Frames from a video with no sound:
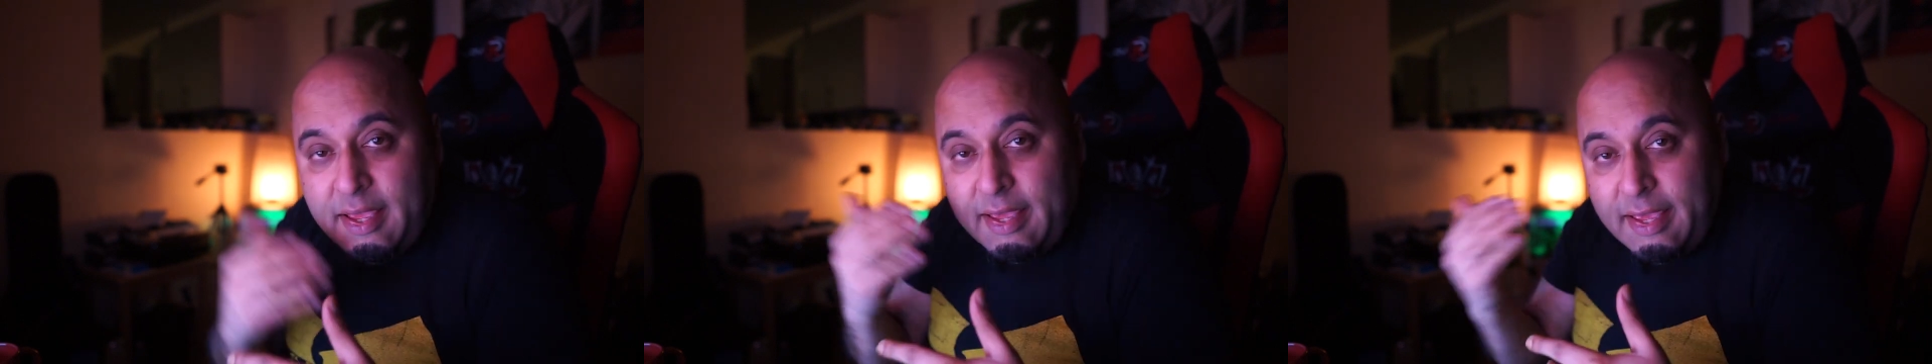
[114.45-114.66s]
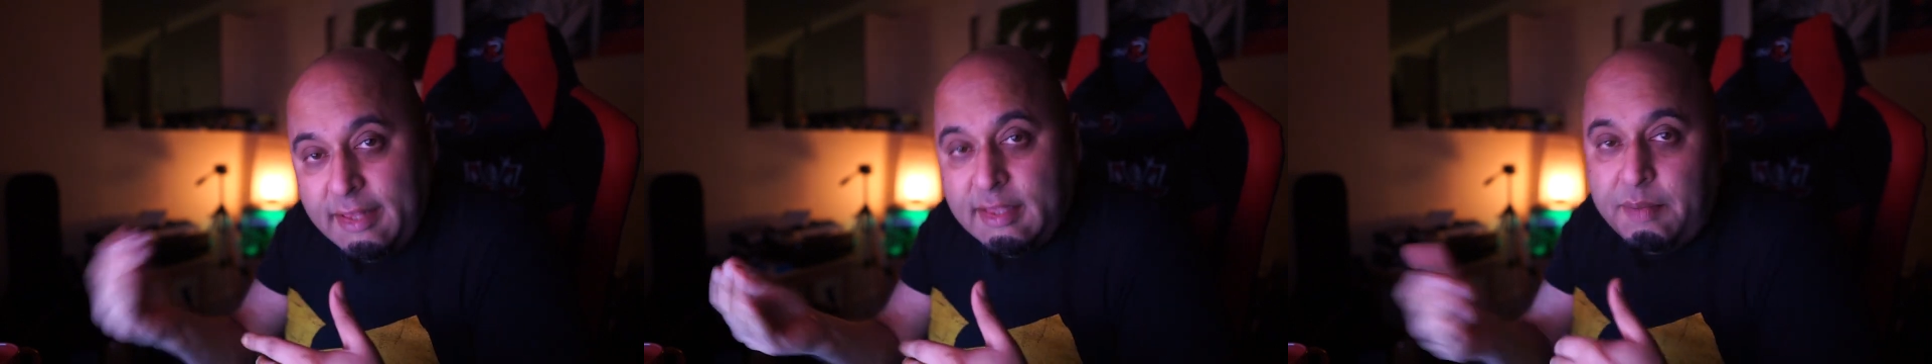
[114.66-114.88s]

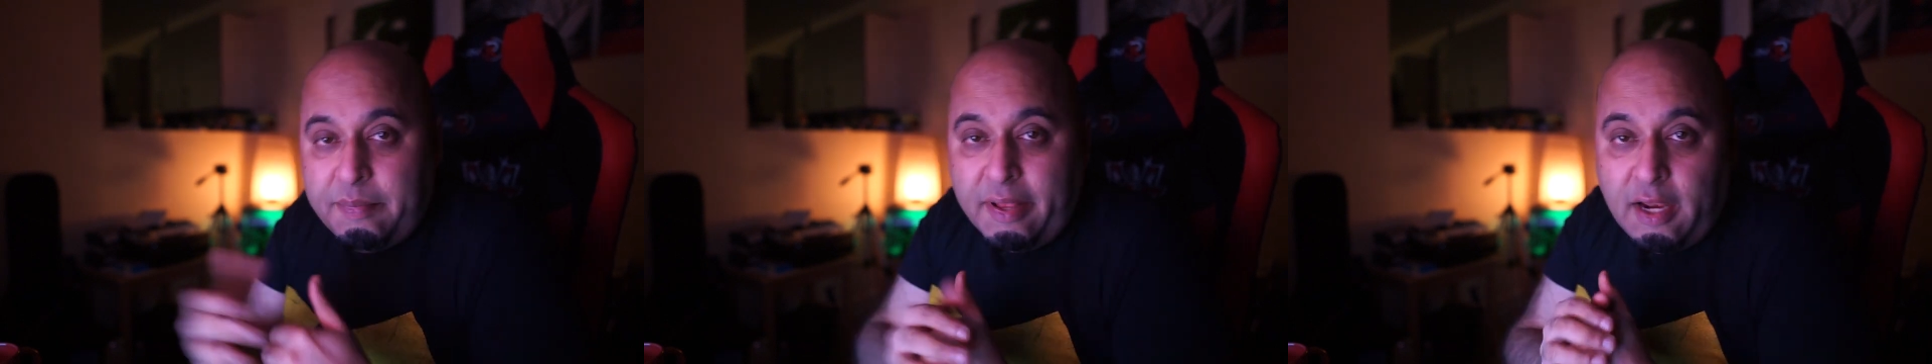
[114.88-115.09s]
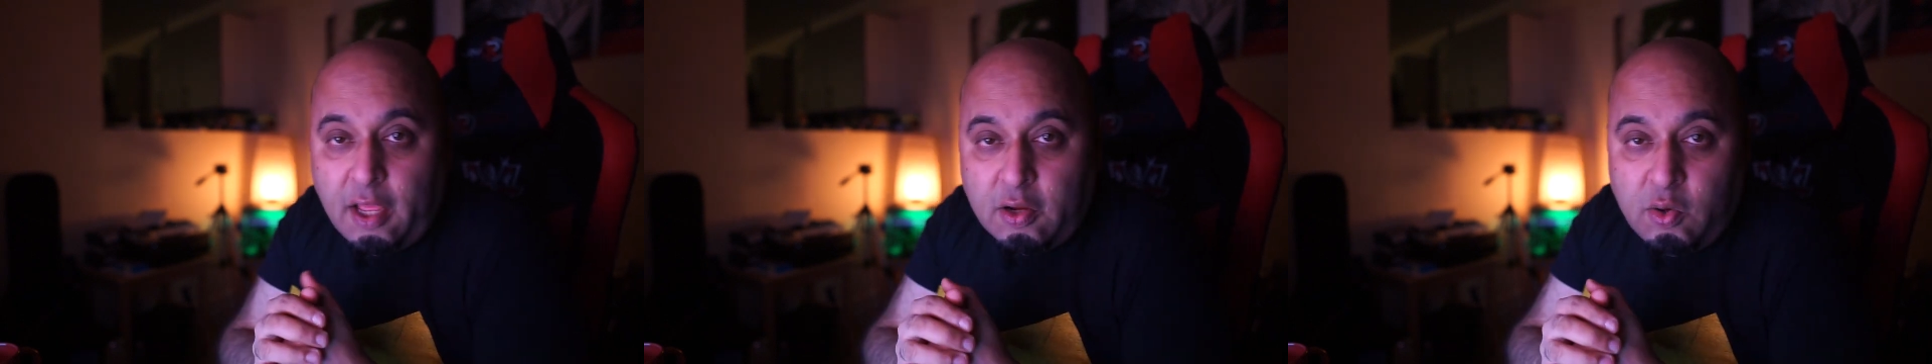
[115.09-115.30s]
hit the
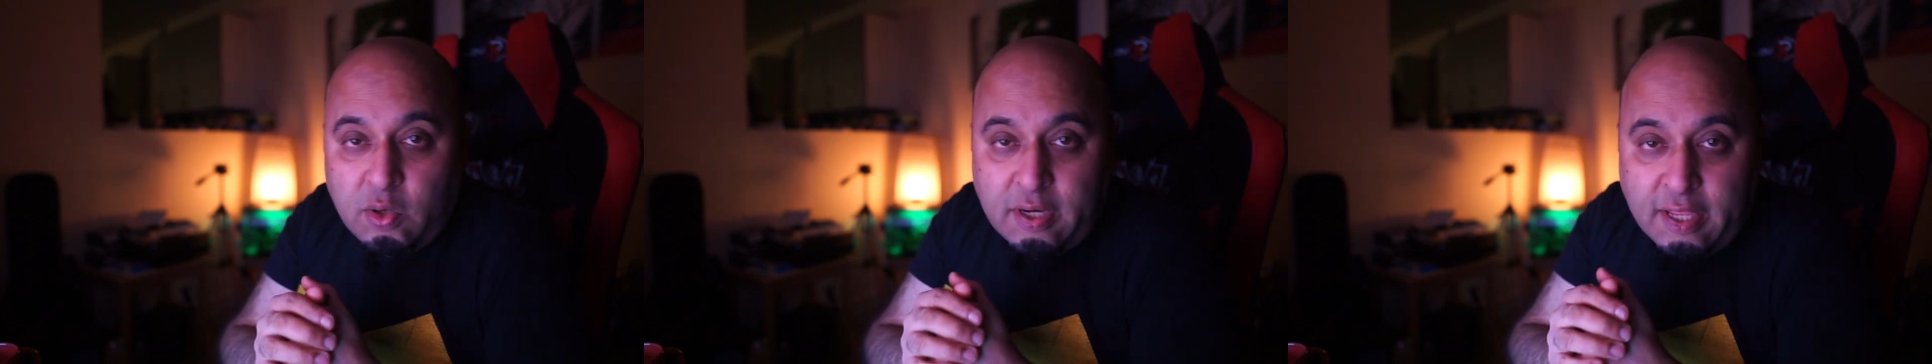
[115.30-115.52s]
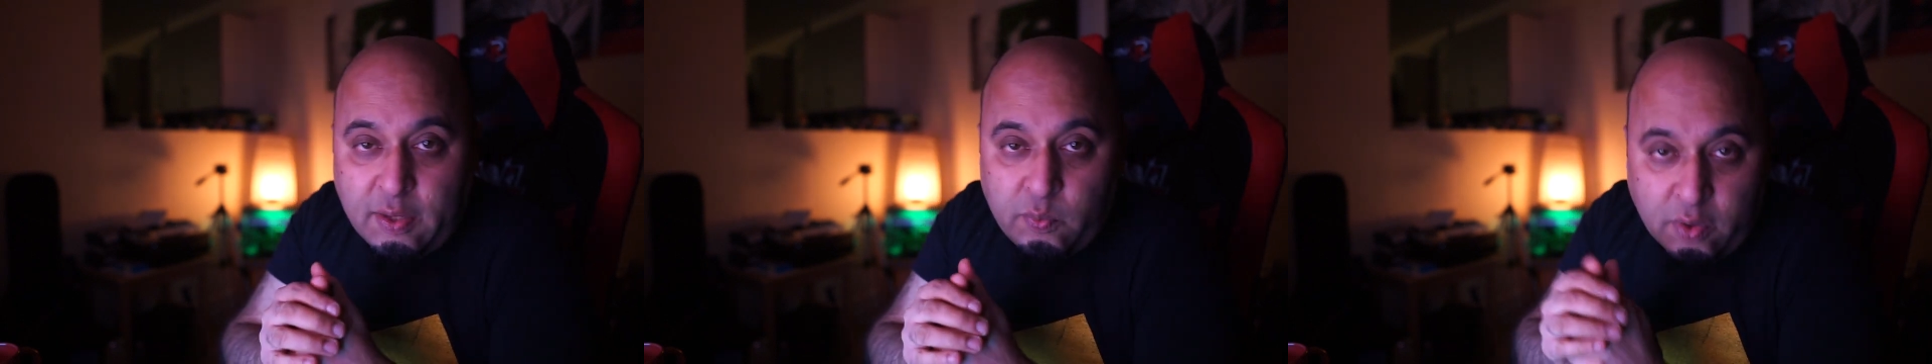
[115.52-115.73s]
bell
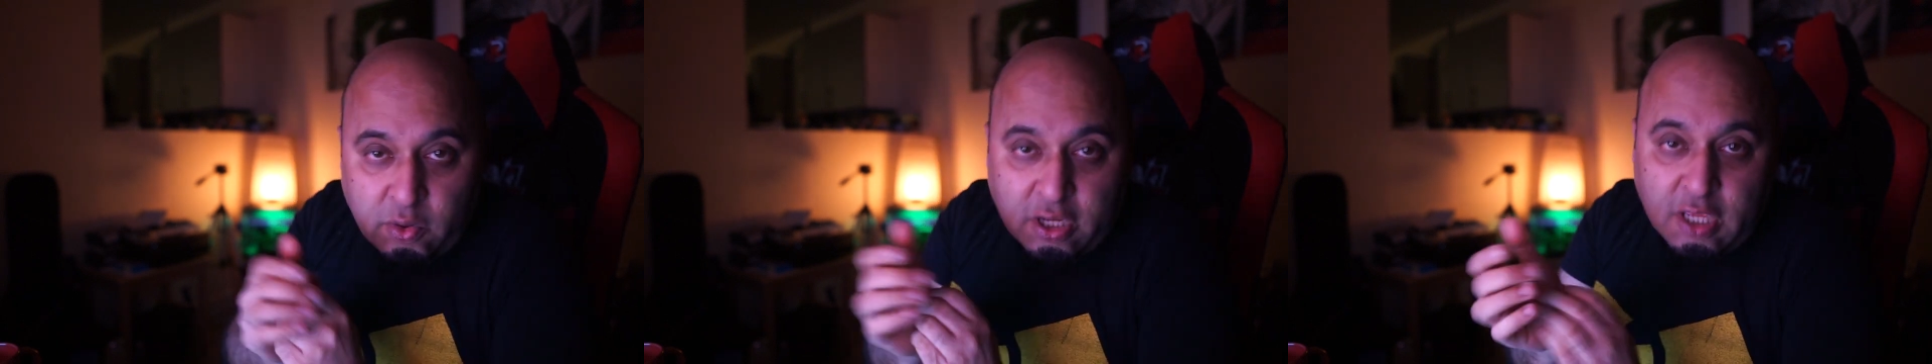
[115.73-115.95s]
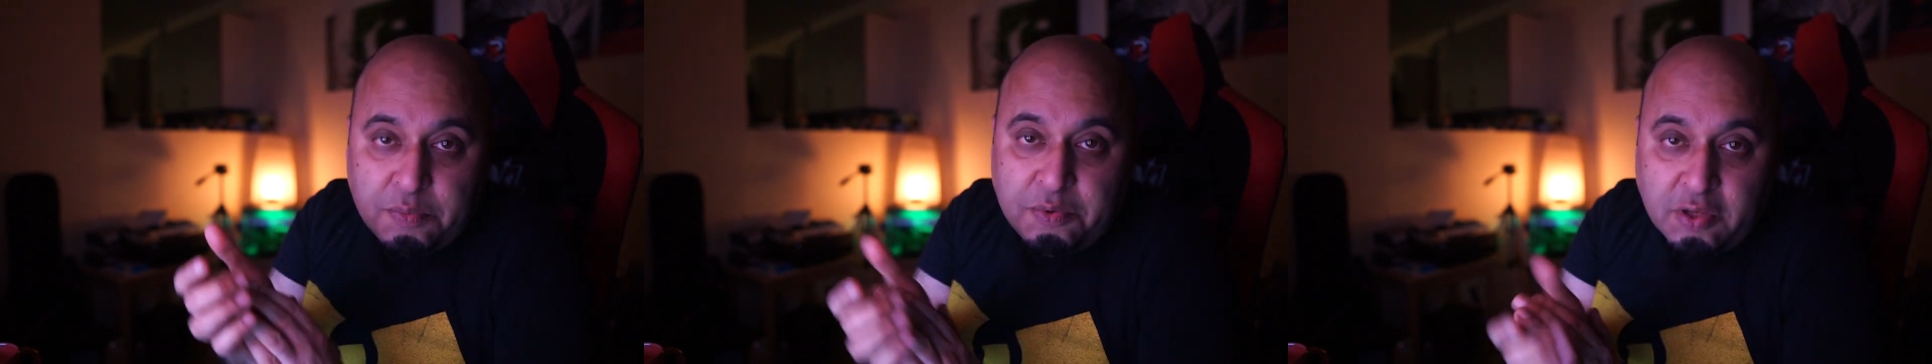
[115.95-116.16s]
icon. It will
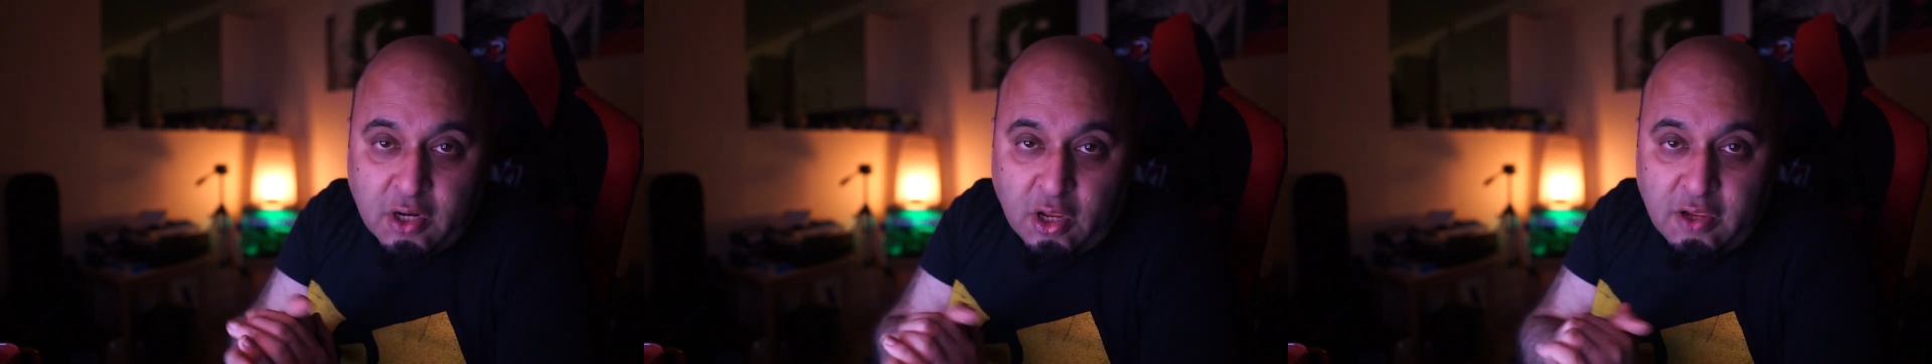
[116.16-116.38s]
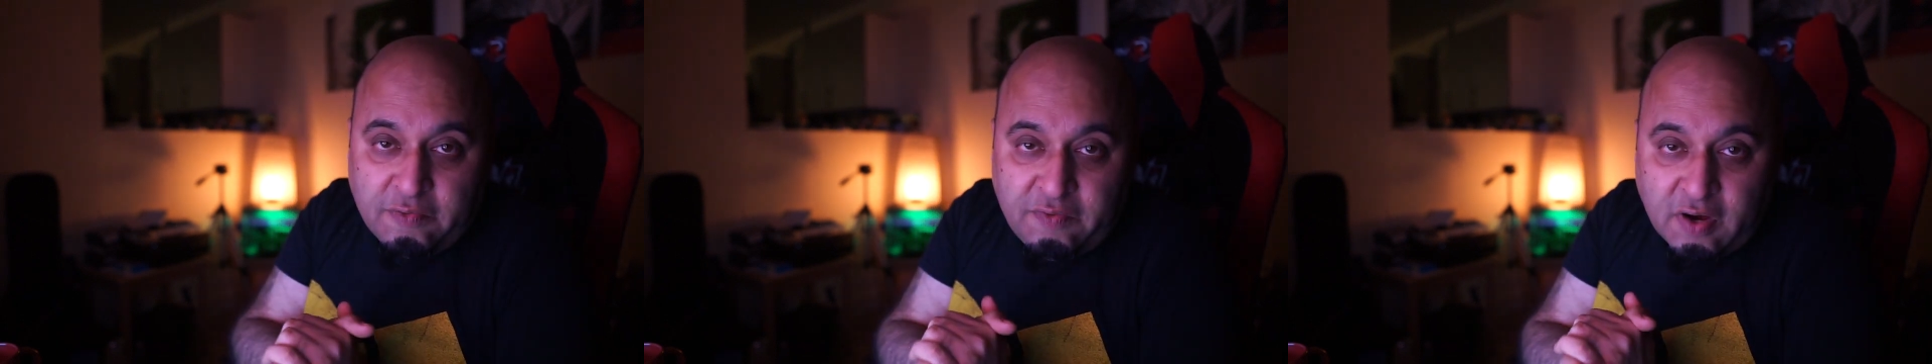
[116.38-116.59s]
keep you
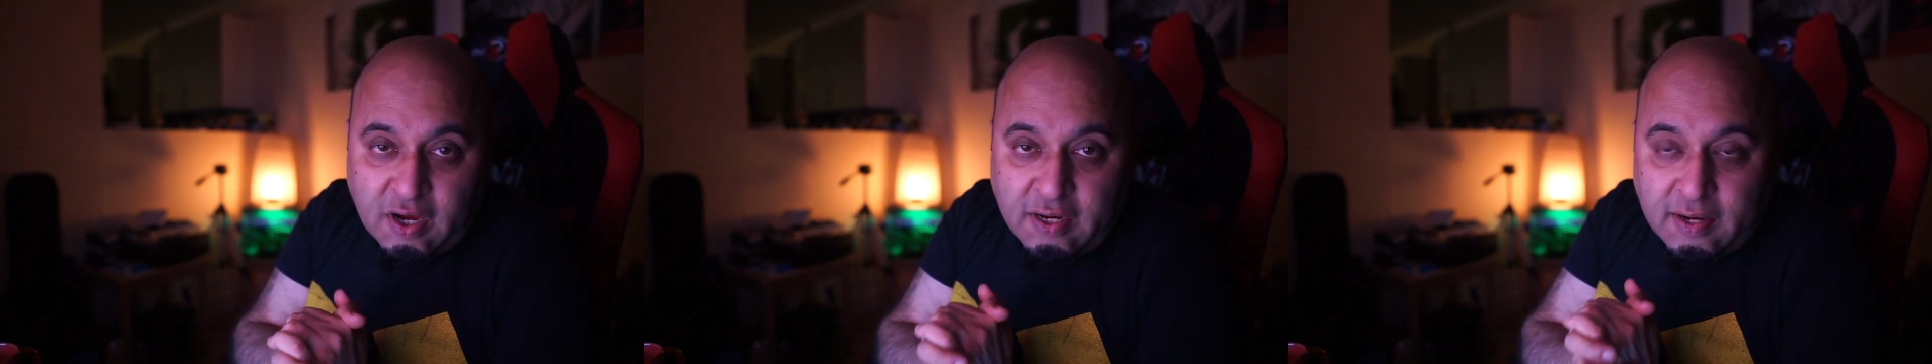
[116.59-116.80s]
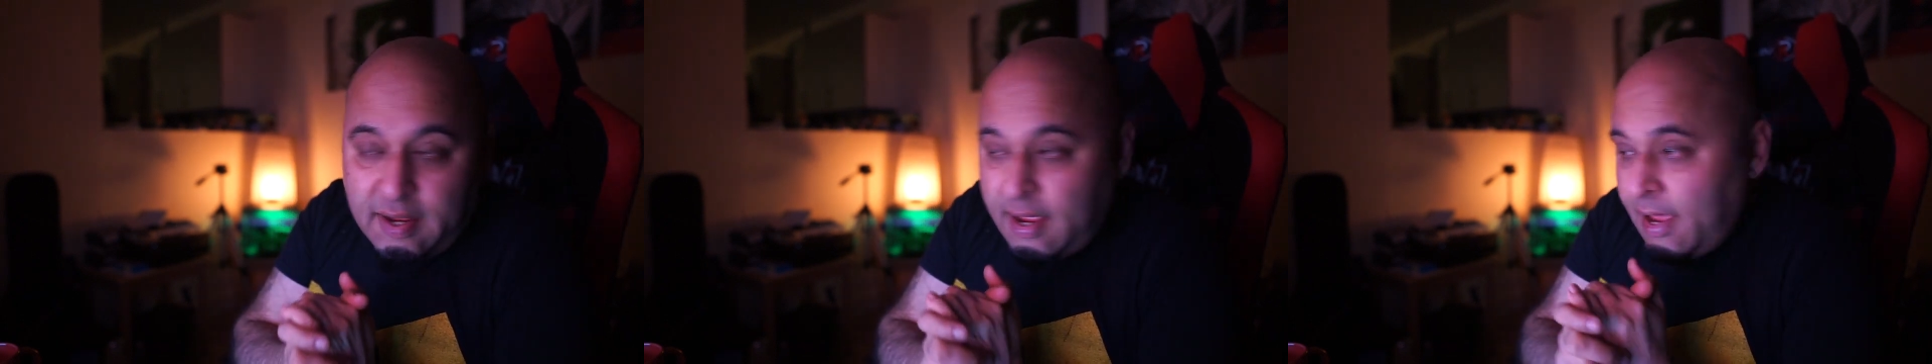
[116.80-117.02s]

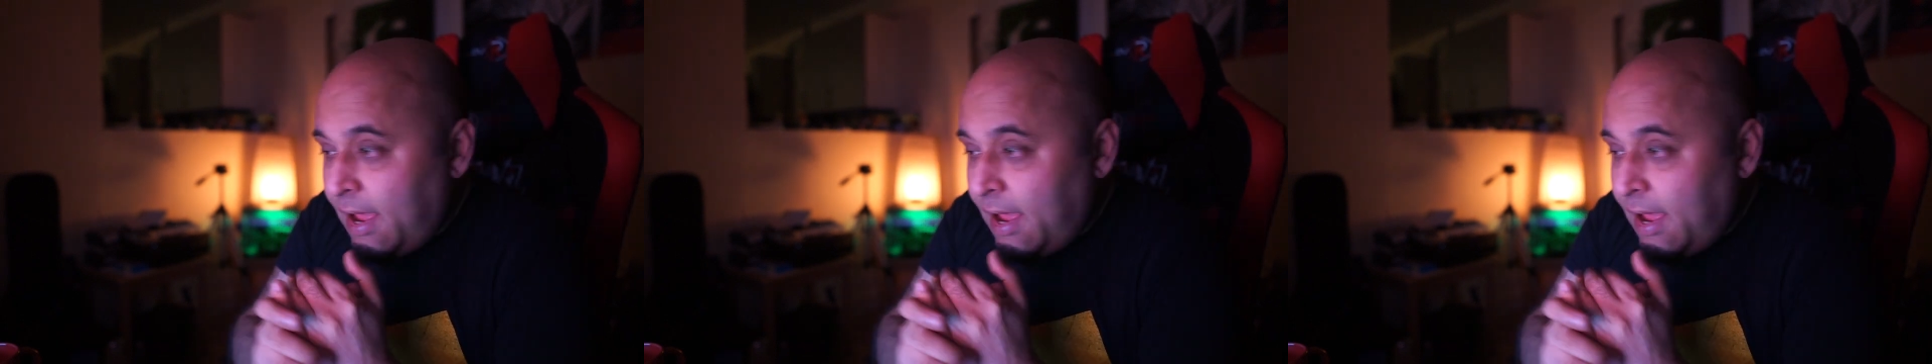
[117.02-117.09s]
notified